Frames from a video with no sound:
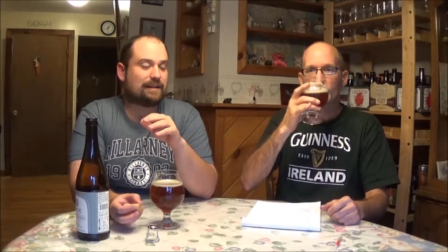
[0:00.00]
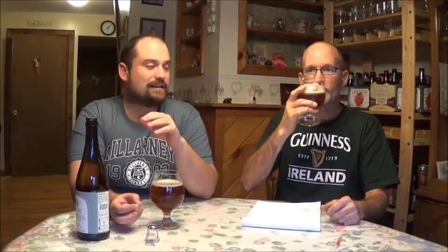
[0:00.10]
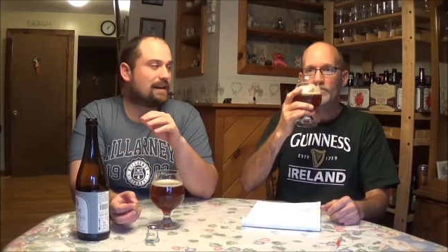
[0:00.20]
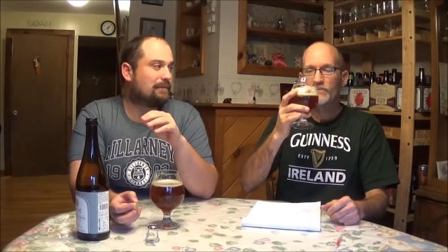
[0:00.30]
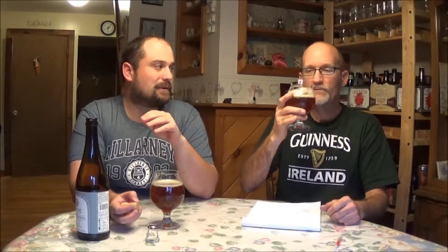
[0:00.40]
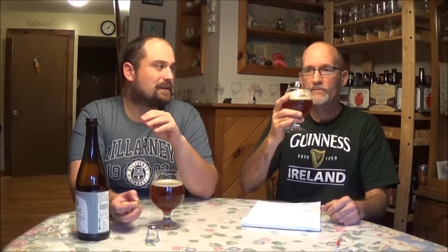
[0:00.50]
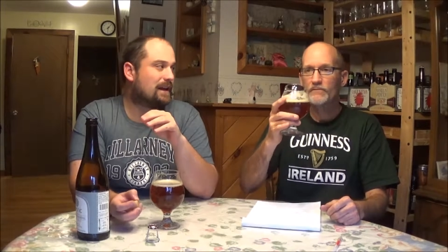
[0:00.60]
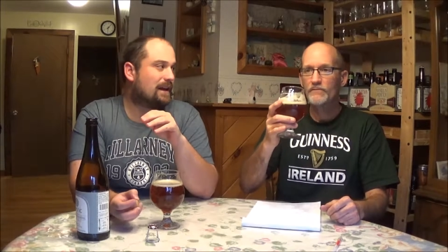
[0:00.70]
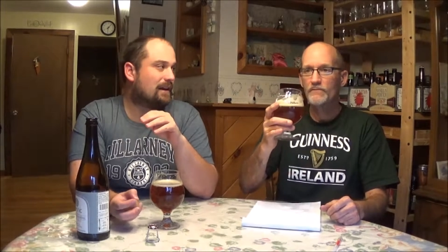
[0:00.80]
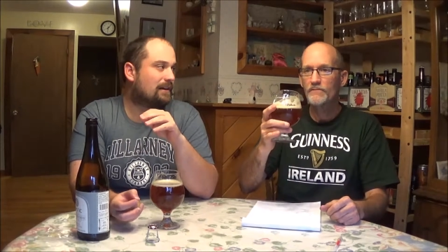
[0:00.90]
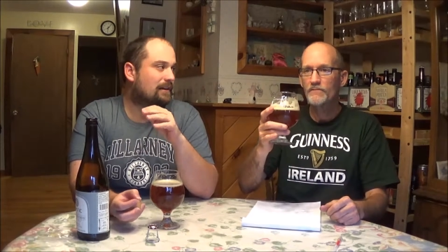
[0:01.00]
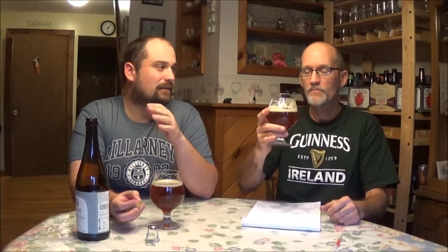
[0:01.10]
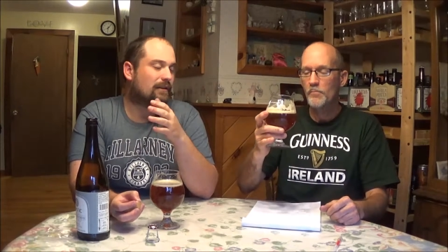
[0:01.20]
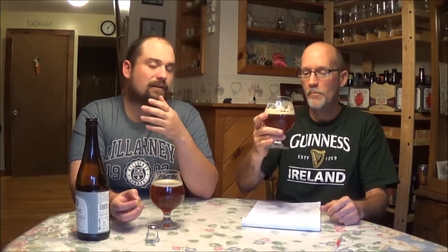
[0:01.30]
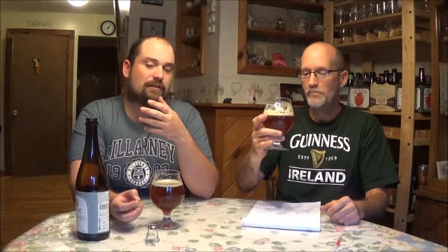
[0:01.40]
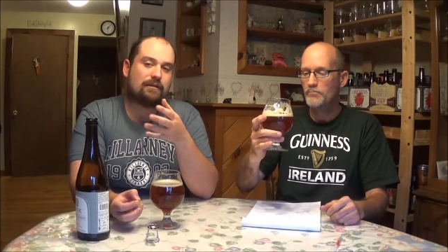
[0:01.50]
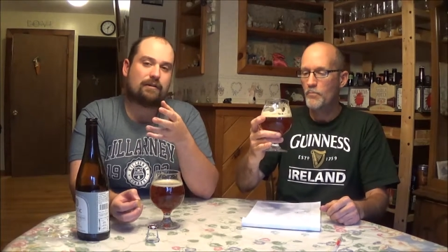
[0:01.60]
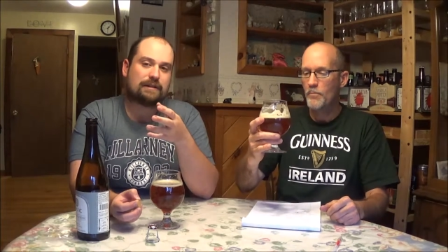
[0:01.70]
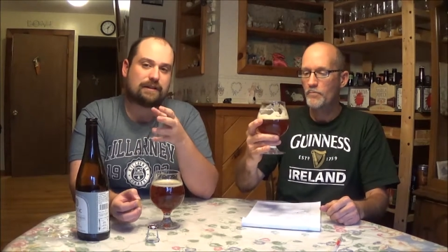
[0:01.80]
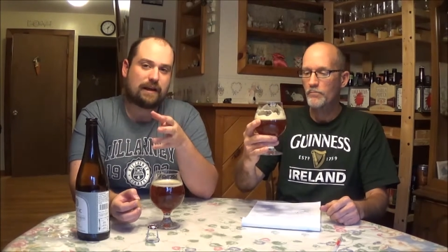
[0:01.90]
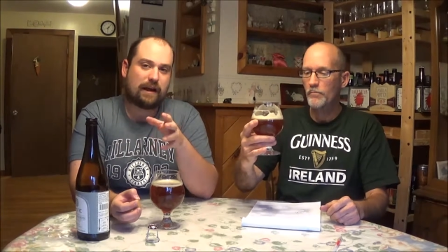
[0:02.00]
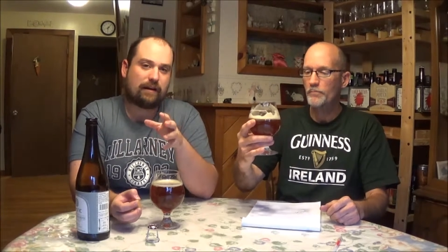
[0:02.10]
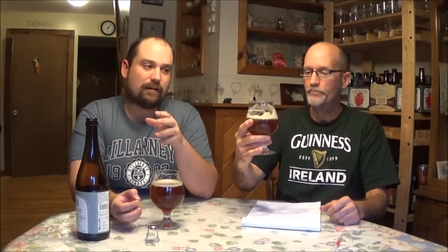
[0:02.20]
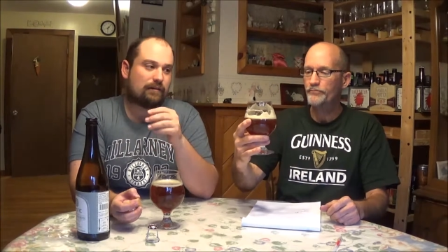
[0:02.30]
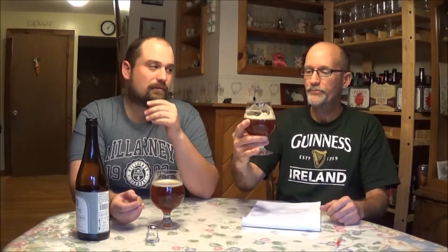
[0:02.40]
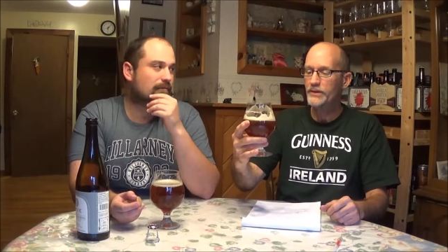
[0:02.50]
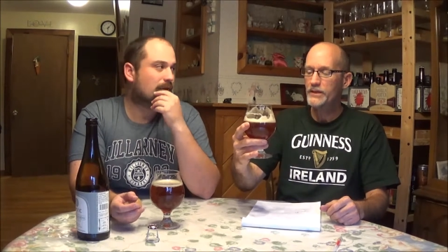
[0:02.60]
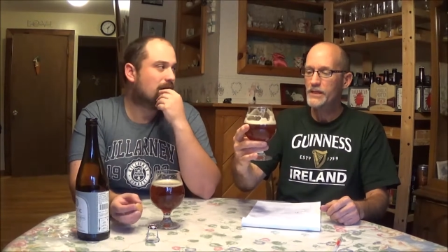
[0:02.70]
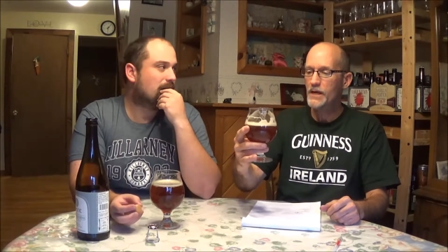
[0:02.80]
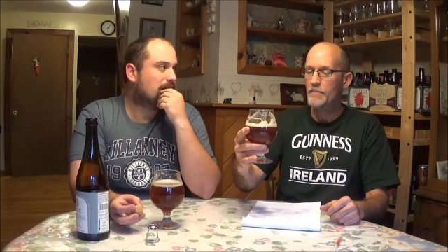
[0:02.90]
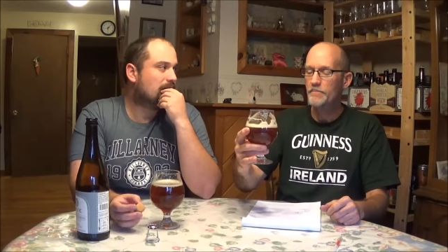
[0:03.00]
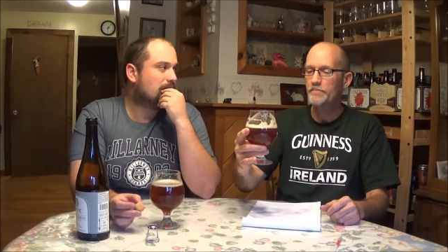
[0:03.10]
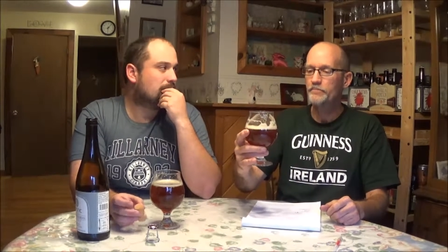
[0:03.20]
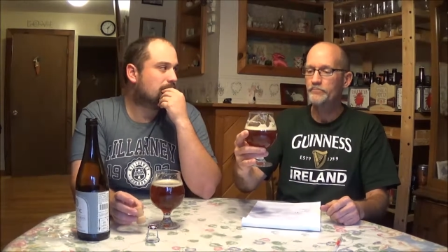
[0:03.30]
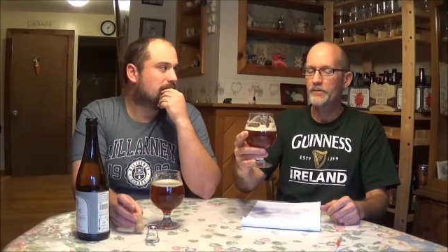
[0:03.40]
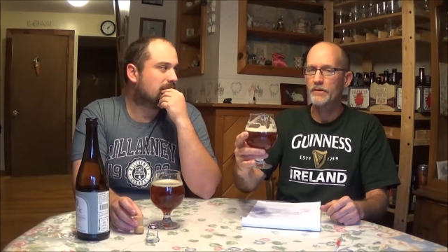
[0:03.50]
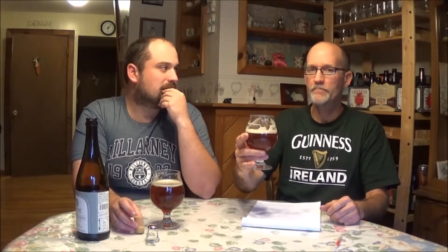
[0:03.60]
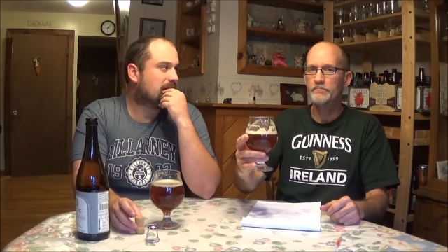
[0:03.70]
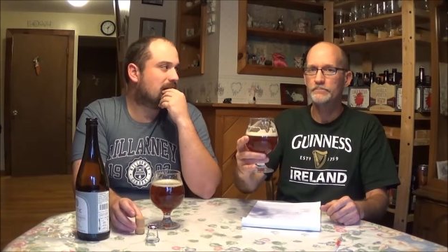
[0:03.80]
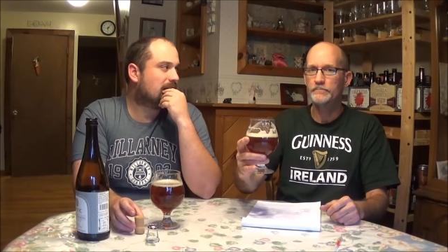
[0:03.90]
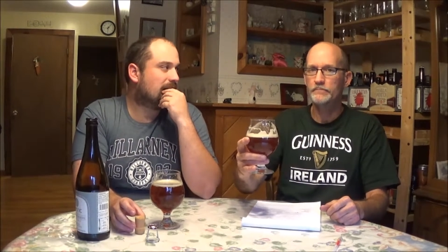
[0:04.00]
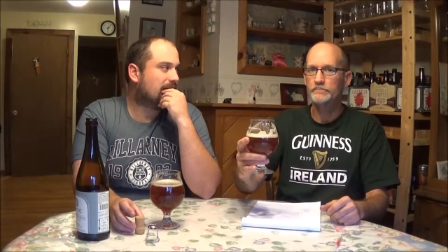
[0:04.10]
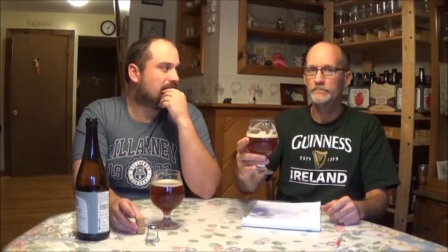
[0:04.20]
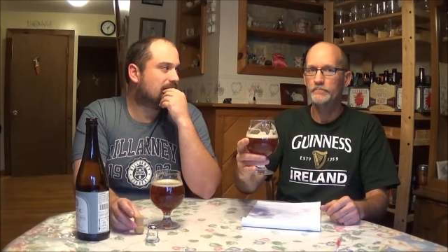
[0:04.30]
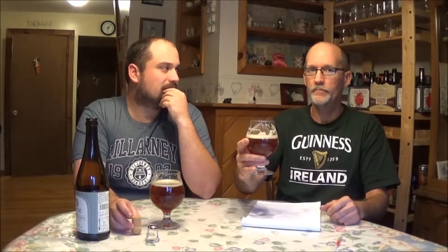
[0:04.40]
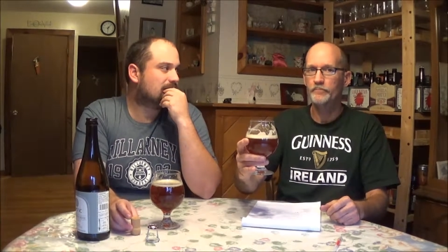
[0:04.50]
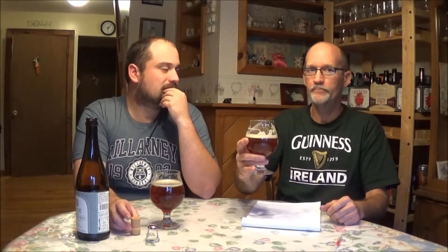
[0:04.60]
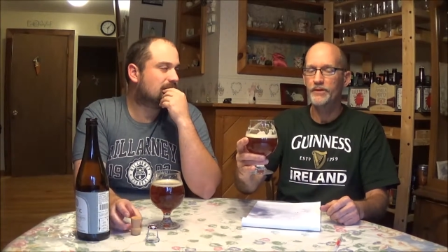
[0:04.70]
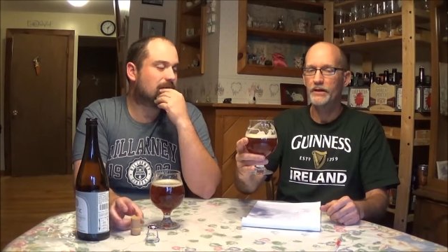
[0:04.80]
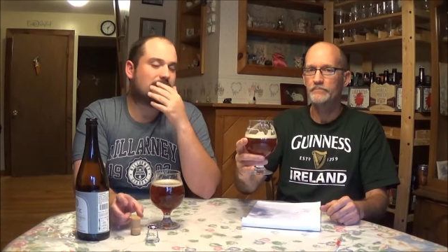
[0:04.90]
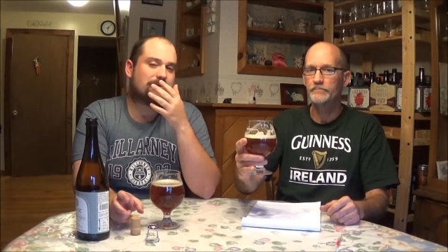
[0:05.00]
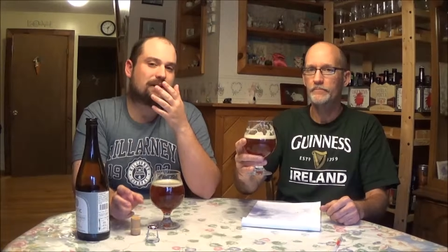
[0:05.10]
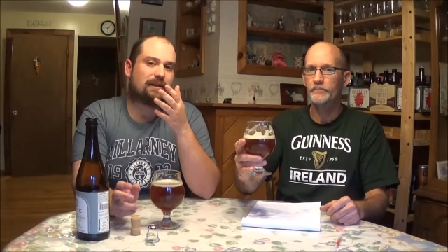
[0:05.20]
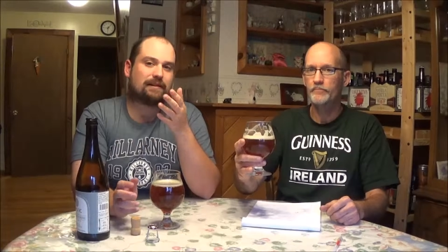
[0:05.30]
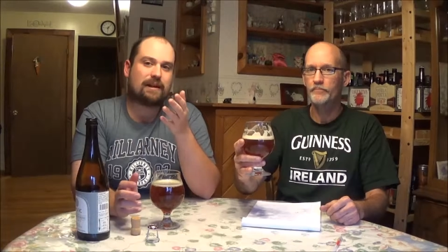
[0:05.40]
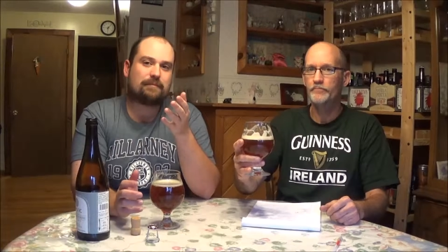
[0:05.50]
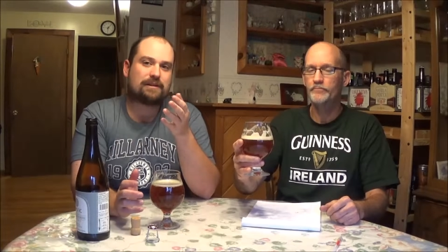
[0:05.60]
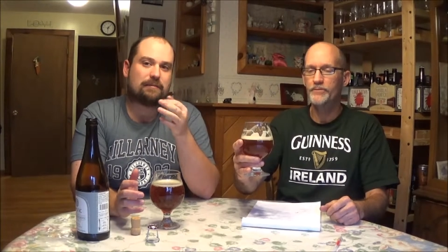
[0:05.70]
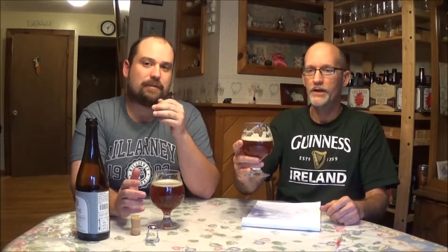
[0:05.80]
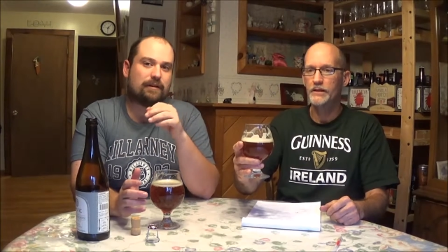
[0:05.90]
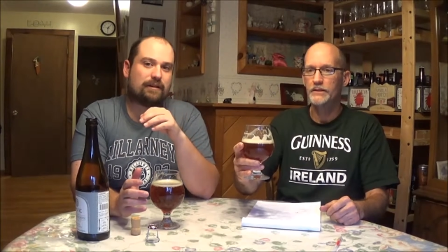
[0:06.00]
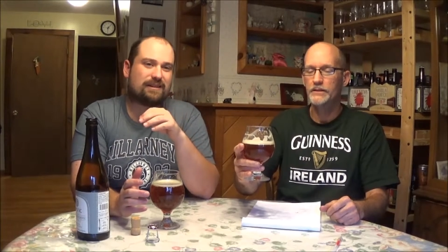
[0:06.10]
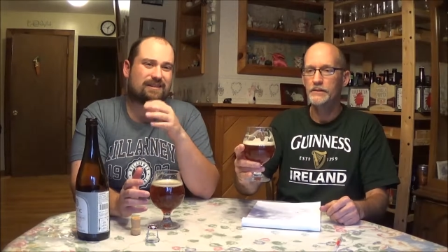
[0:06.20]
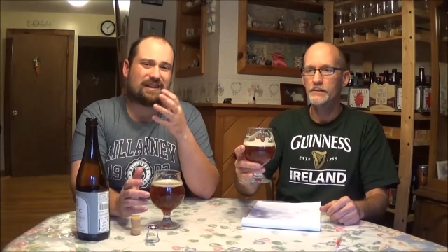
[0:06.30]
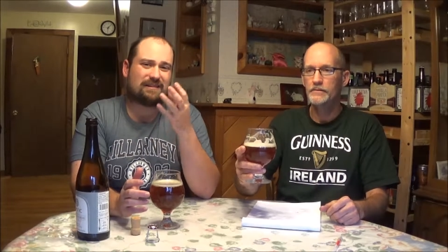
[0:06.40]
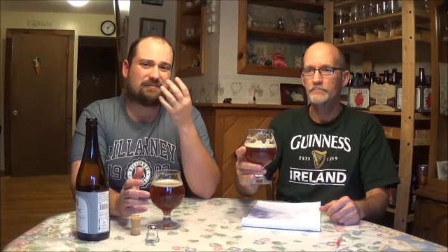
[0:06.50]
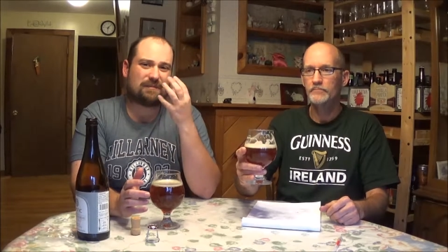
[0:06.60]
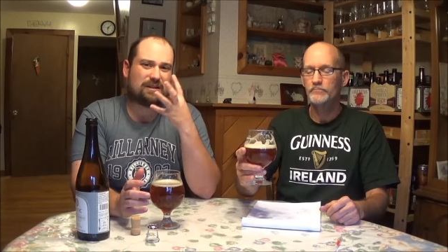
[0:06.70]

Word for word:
Speaker 1: like ten percent. You you know it's there, but mm-hmm. it's not like sometimes you get a ten percent beer and it's like.